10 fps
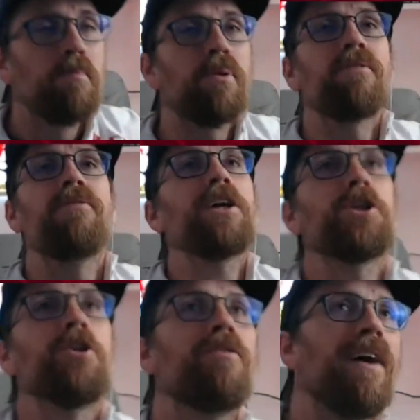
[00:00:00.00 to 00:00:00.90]

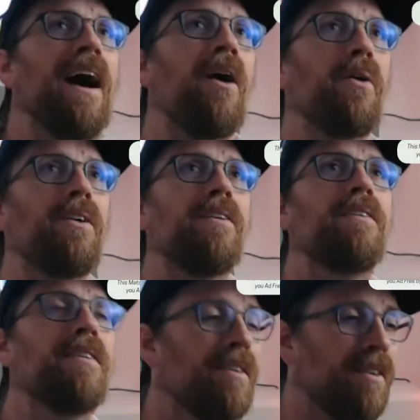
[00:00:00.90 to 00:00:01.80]
professional foul
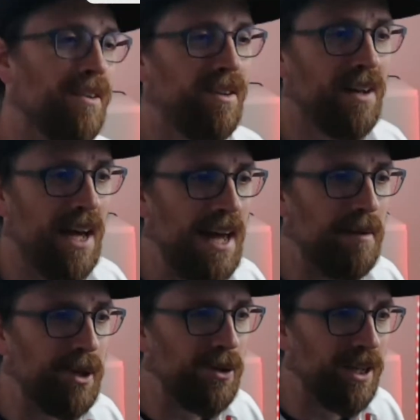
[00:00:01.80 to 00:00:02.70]
and a
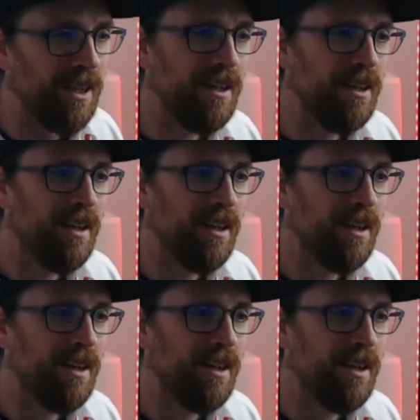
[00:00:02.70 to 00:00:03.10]
beauty.